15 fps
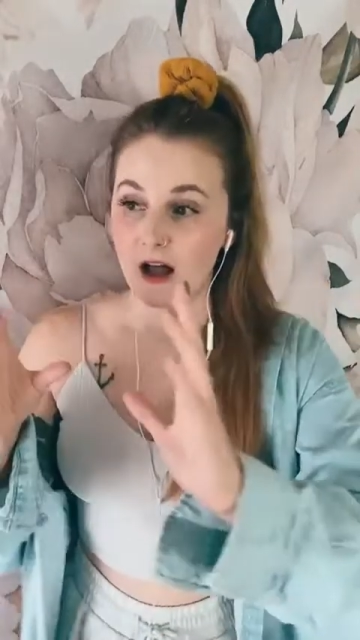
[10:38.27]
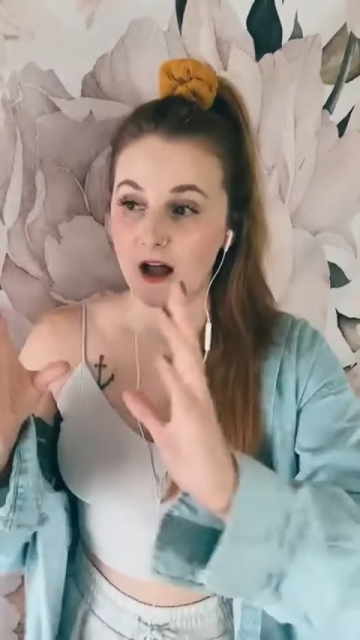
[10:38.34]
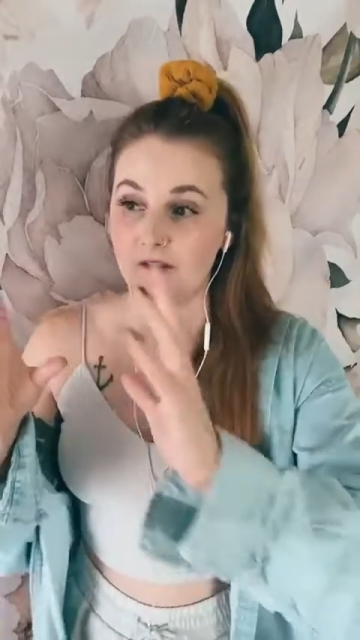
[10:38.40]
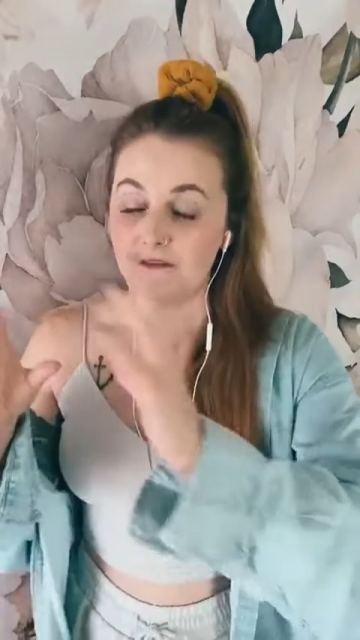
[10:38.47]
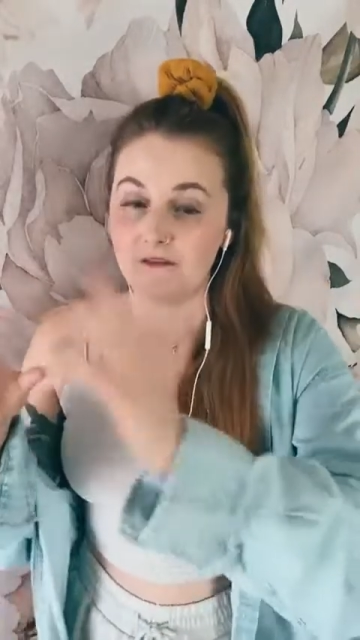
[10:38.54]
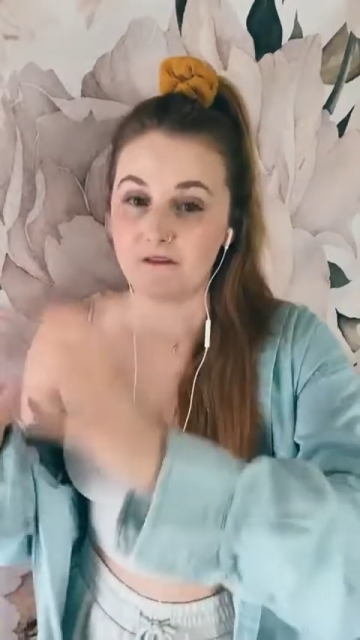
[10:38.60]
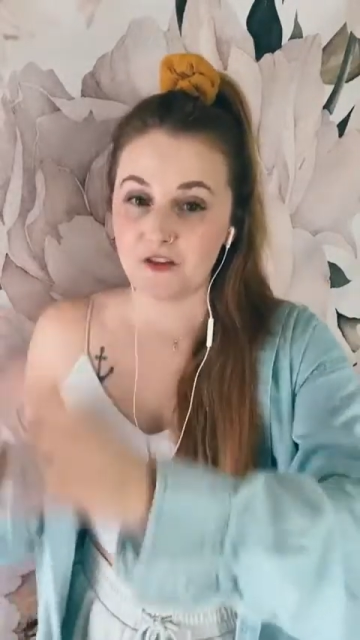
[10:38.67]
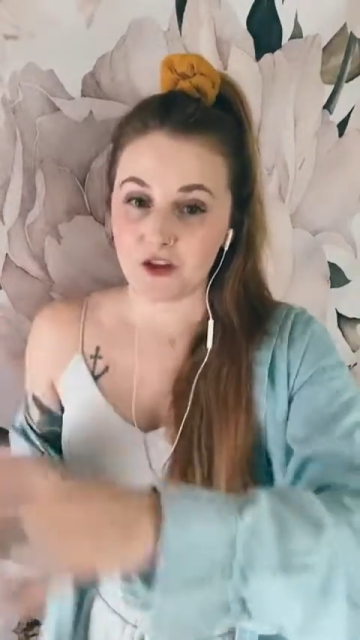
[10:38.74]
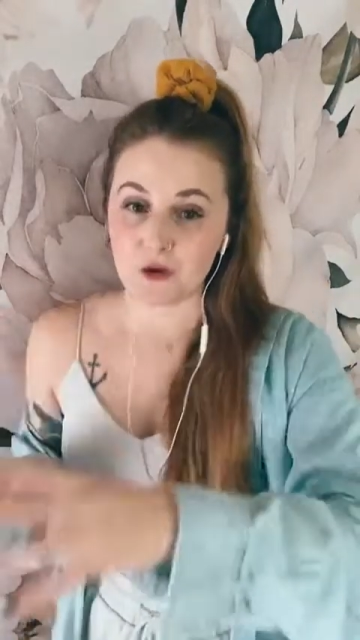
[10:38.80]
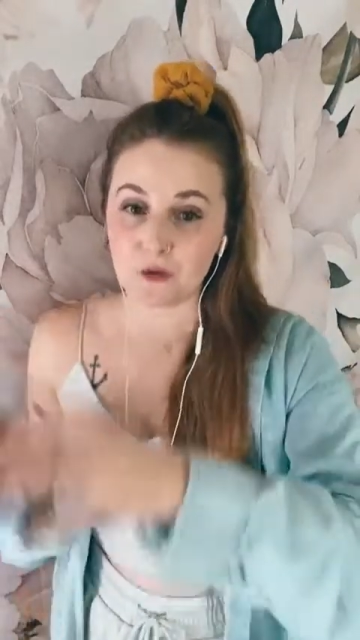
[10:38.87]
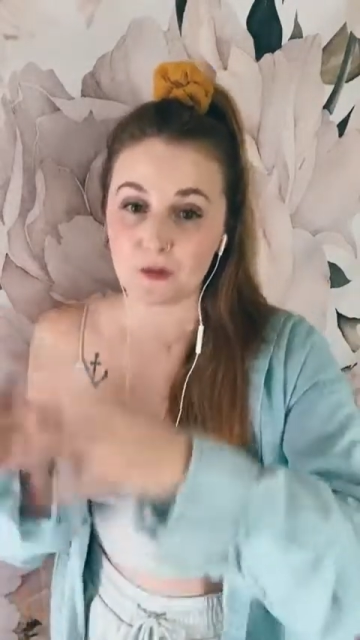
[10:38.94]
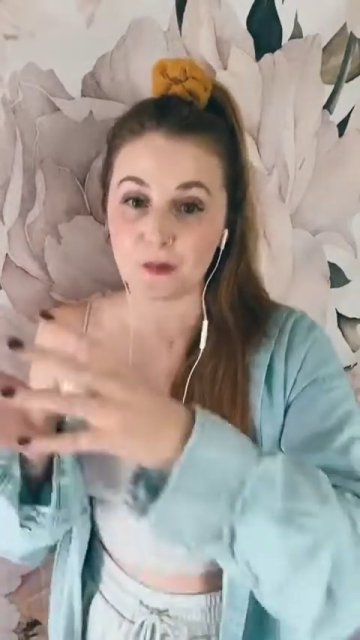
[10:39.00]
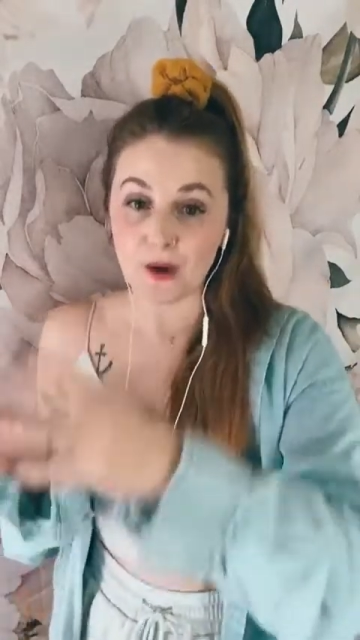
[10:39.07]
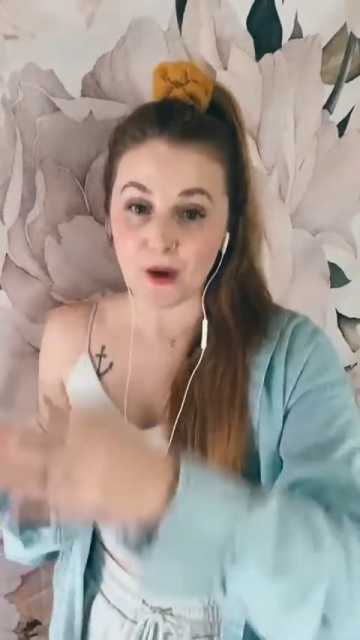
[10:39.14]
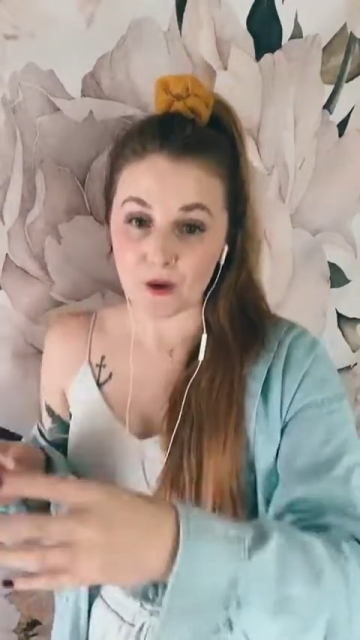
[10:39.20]
a
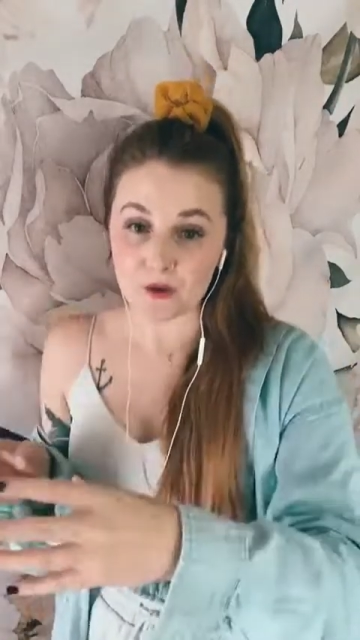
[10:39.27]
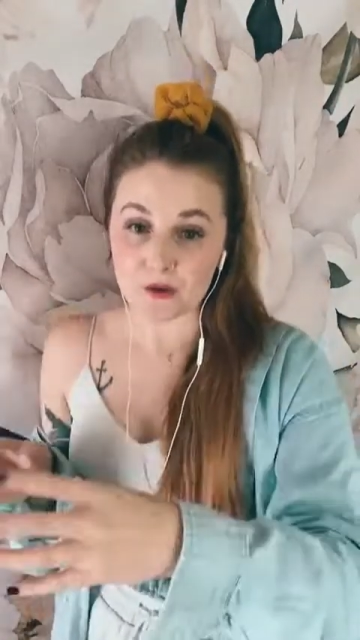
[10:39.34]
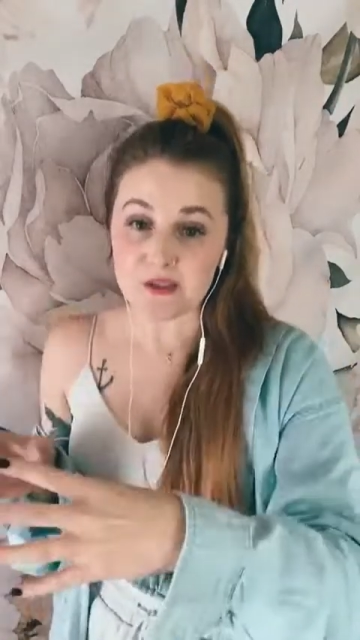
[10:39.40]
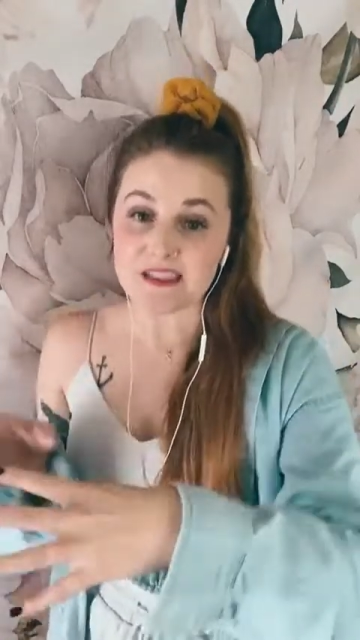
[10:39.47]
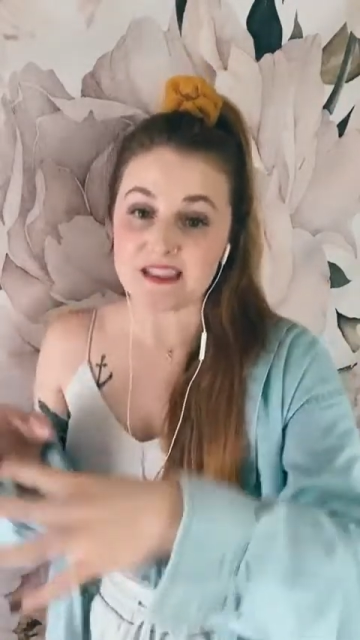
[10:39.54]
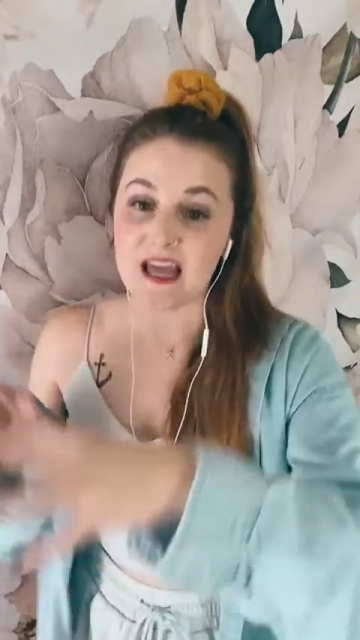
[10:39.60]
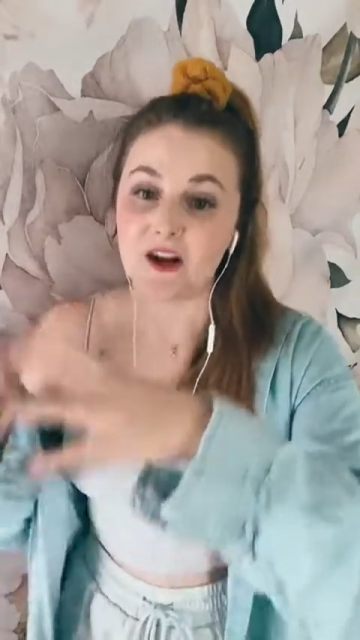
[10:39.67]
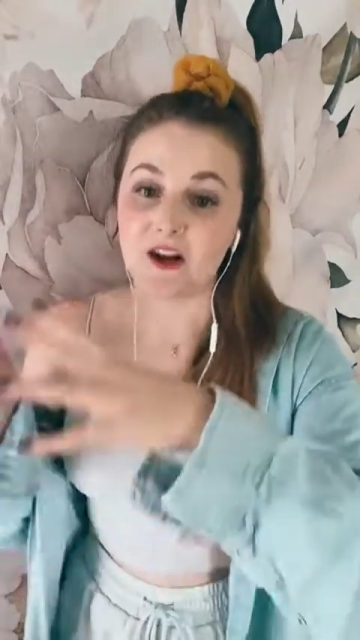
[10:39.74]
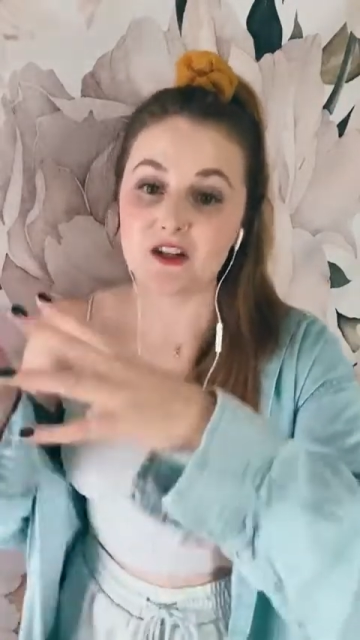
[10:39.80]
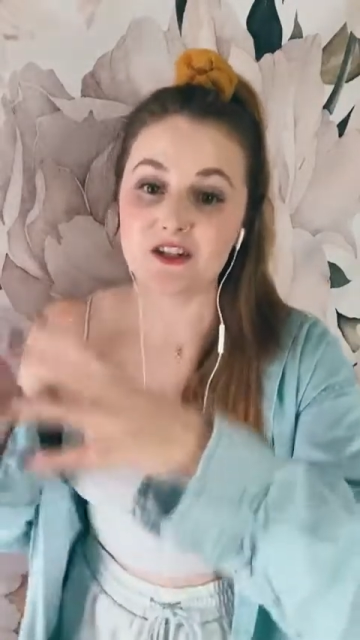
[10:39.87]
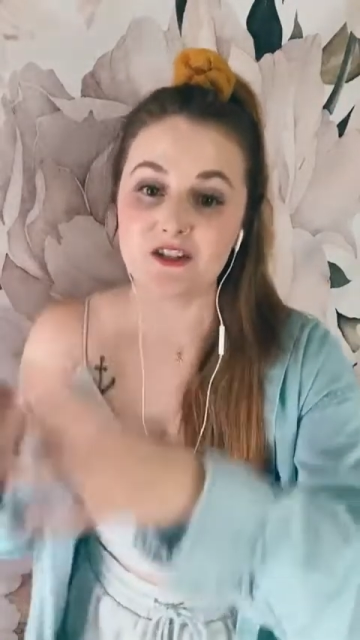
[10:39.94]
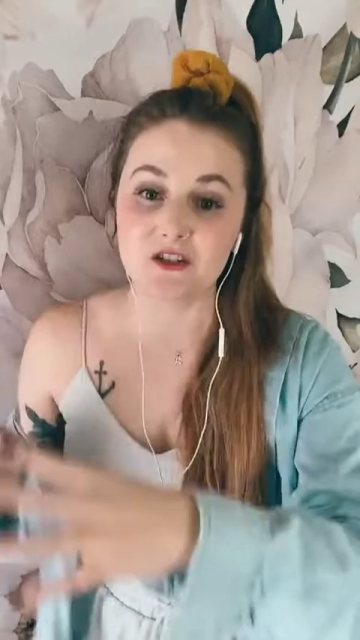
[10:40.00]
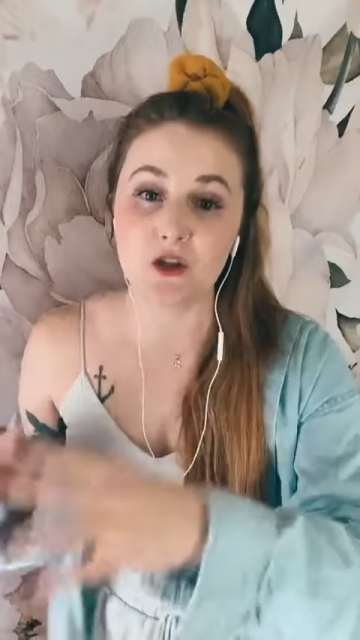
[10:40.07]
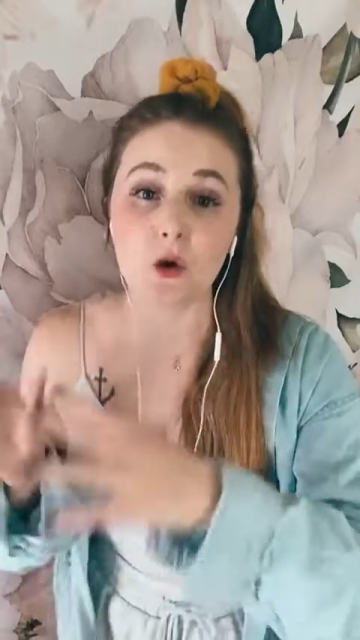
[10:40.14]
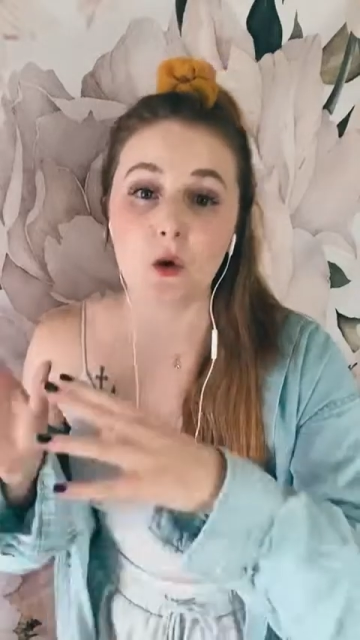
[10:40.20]
few posts that are
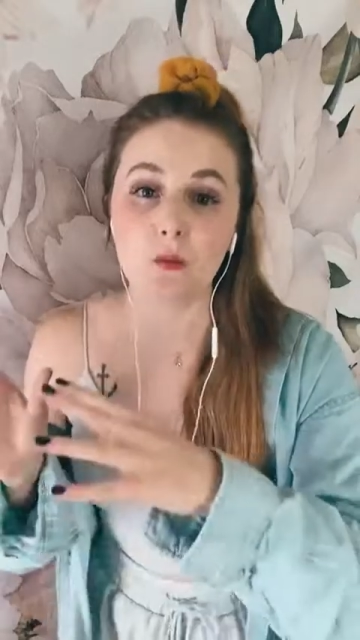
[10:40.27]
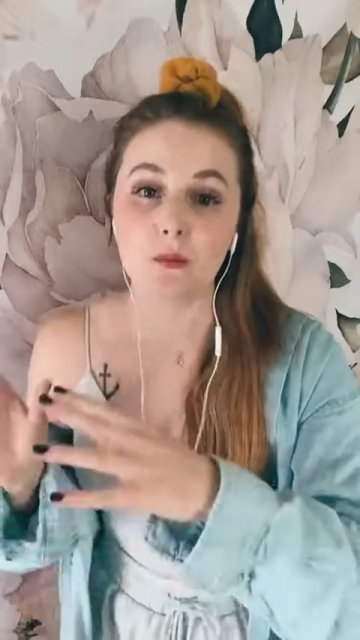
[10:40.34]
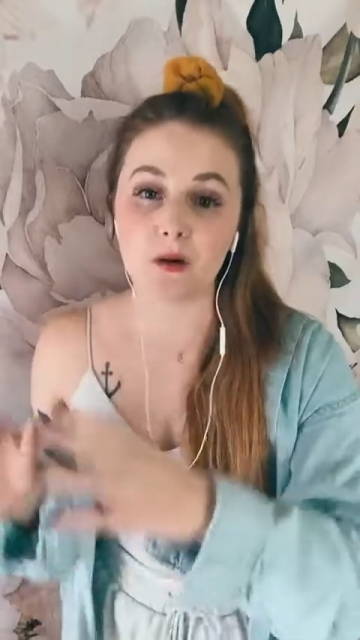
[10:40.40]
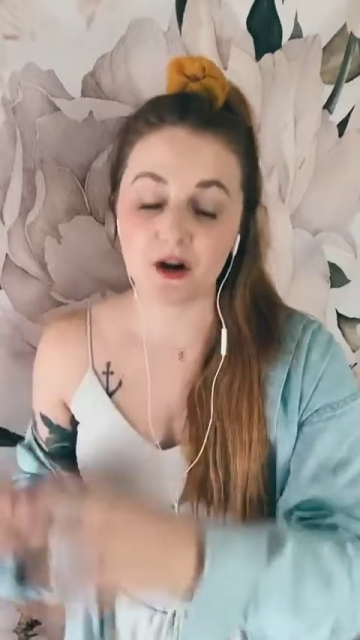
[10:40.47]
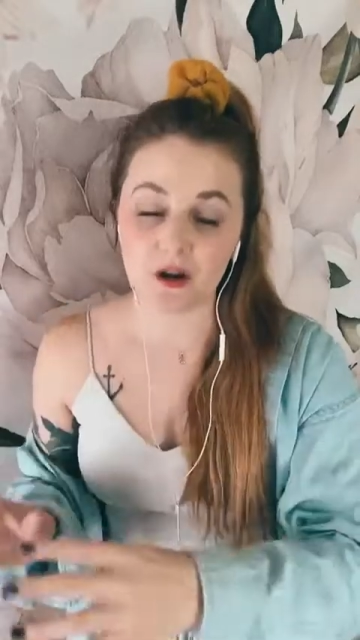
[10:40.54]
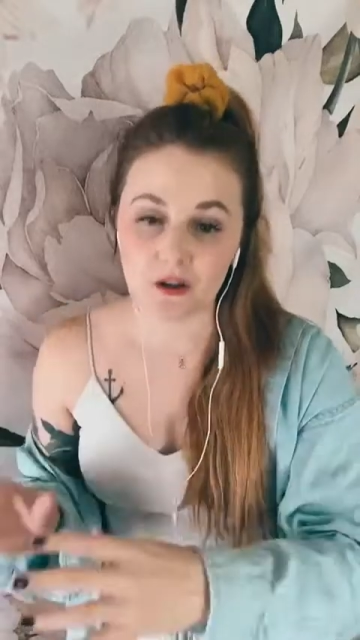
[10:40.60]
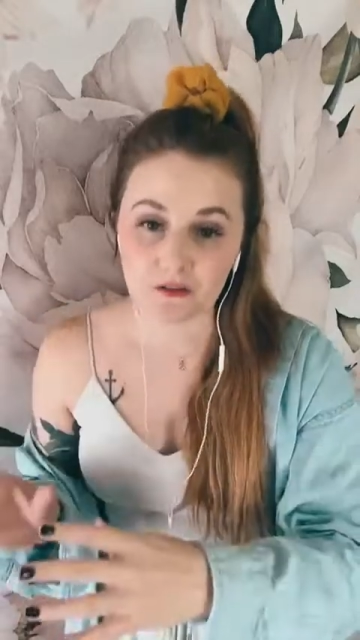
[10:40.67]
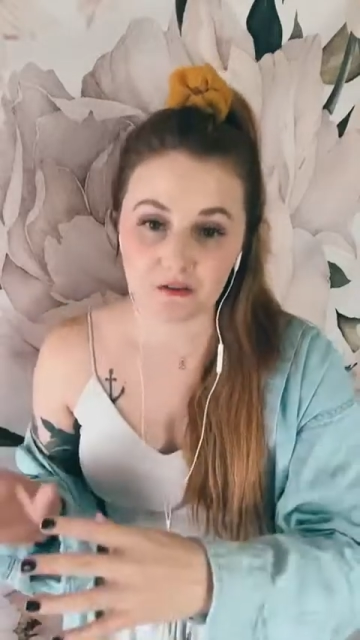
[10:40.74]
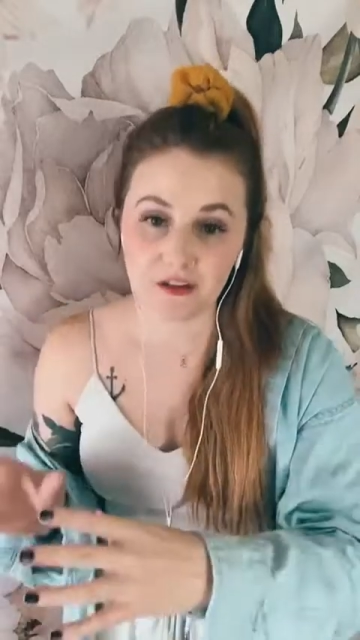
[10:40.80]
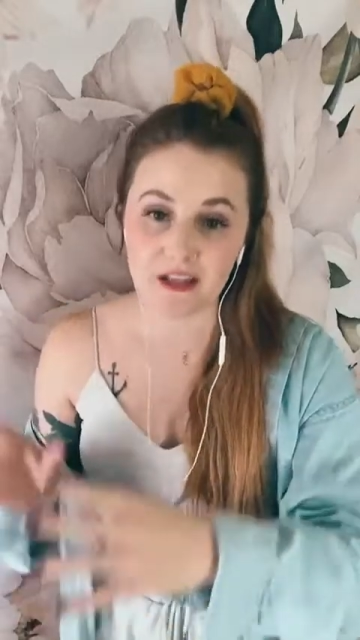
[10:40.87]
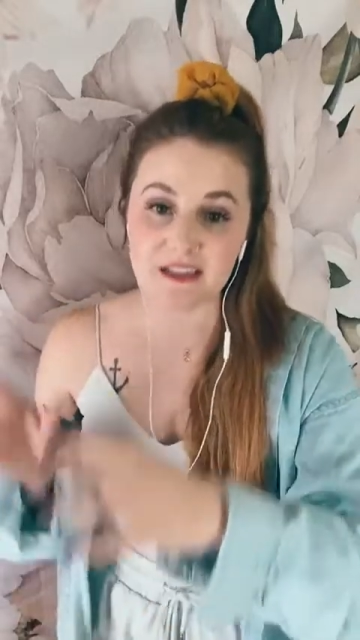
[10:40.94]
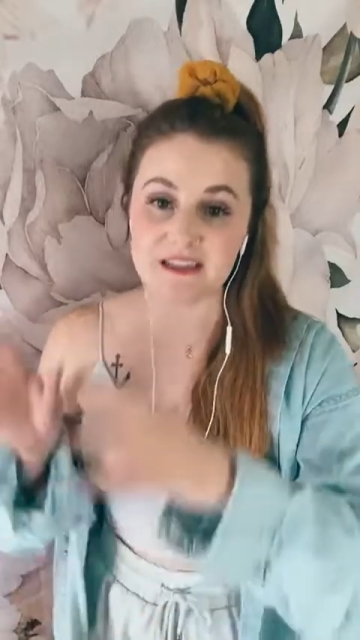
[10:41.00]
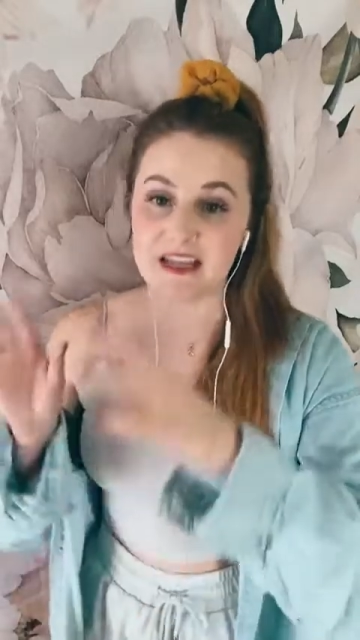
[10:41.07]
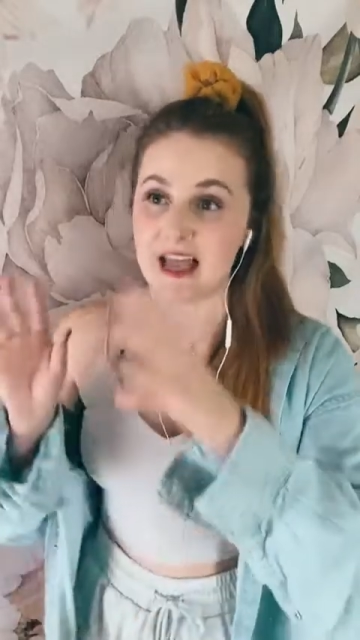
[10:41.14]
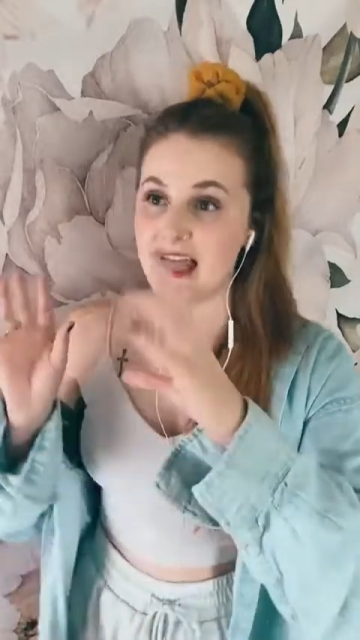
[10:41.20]
so
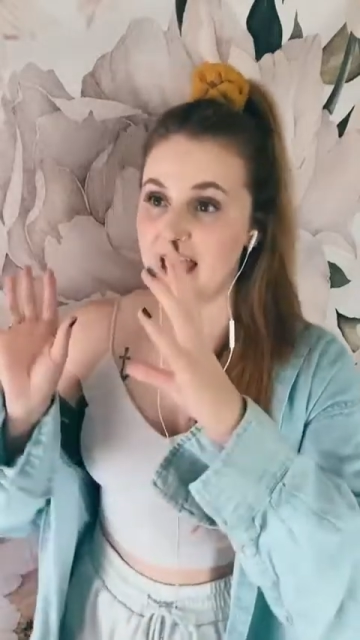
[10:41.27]
perfect